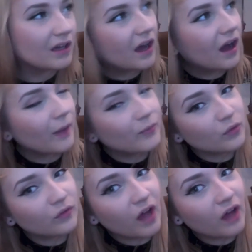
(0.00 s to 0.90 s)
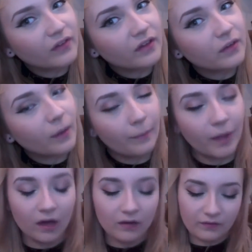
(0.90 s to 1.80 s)
I'm sort of covered,
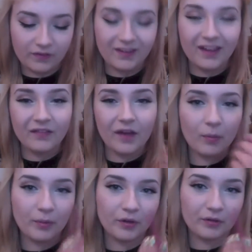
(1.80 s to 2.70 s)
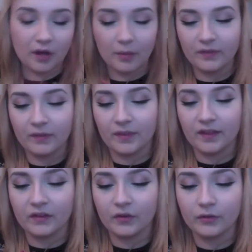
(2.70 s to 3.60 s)
but for the sake of it, I'll put some of
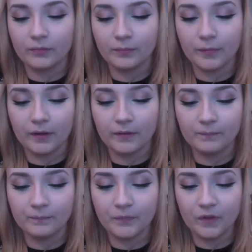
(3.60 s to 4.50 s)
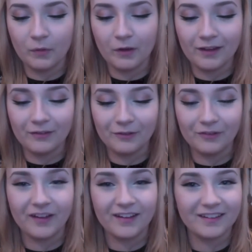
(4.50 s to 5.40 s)
this on, but you won't get the full
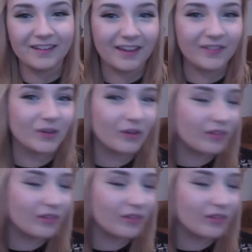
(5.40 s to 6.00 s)
effect because I haven't got the